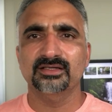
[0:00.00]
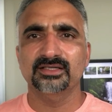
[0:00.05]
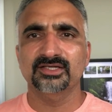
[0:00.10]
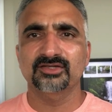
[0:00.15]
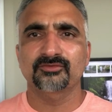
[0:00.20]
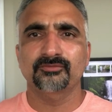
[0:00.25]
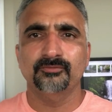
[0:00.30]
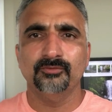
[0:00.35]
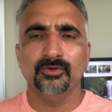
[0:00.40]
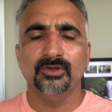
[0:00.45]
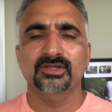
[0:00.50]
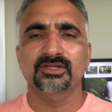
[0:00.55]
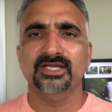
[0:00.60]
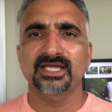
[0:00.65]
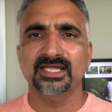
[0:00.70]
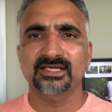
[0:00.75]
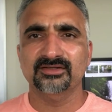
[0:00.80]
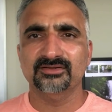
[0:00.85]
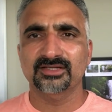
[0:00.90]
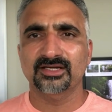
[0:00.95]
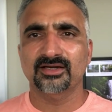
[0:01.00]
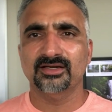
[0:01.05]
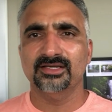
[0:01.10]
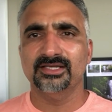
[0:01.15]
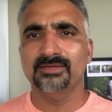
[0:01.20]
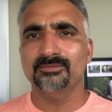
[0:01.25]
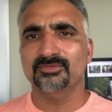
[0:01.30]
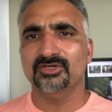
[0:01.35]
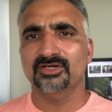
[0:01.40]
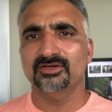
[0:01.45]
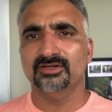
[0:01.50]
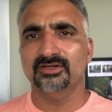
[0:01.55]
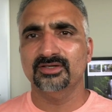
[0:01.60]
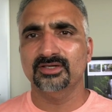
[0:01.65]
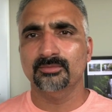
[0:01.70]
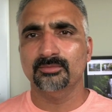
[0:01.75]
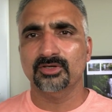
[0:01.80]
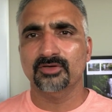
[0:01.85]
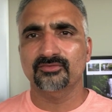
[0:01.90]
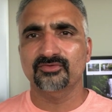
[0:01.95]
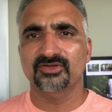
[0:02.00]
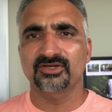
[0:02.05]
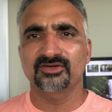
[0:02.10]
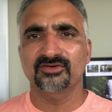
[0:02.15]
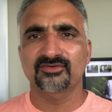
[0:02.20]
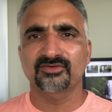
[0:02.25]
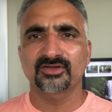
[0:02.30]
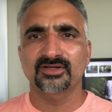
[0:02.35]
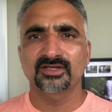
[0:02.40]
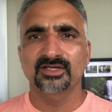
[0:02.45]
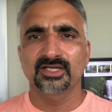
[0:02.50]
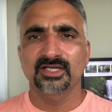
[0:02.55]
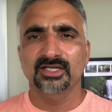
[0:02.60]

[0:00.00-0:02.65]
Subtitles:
it's full, and there are limited number of seats,